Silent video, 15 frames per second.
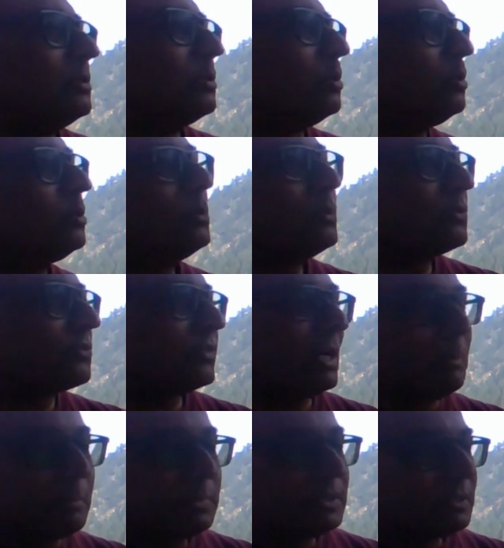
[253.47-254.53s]
know
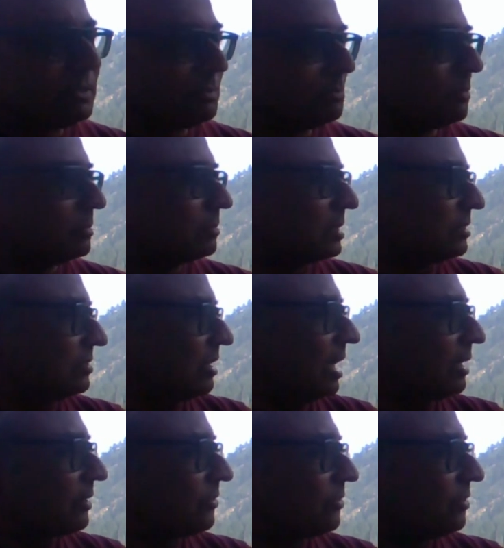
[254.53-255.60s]
some
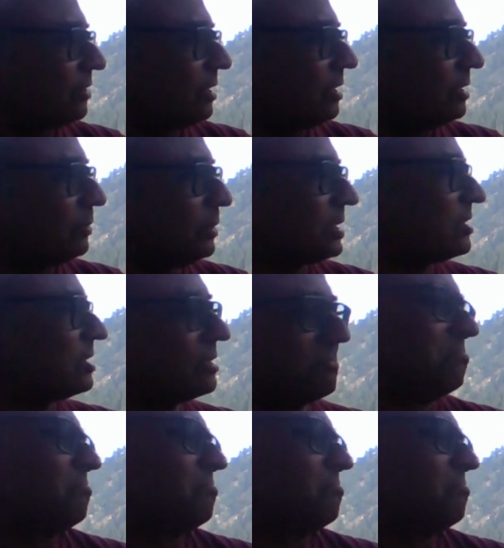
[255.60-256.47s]
drugs which